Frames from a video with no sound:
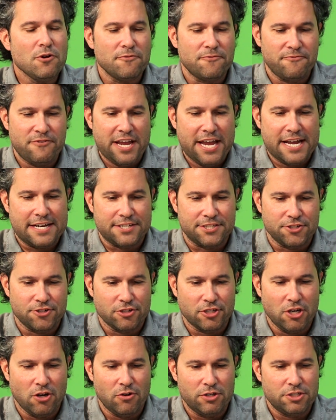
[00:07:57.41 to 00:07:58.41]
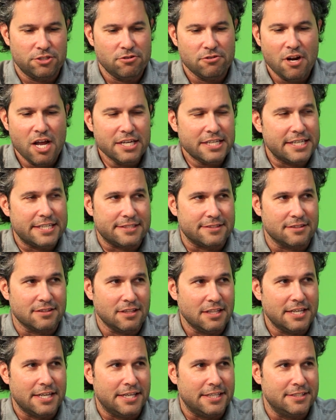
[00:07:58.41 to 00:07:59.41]
a fan and you're not
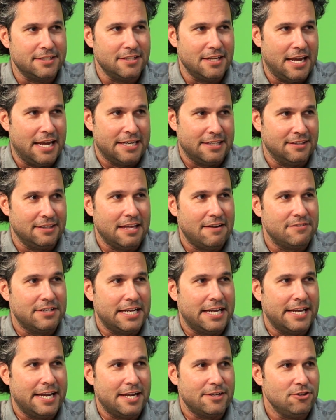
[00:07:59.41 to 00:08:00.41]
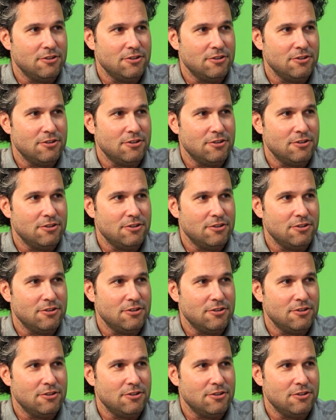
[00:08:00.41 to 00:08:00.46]
getting lit at 11 a.m.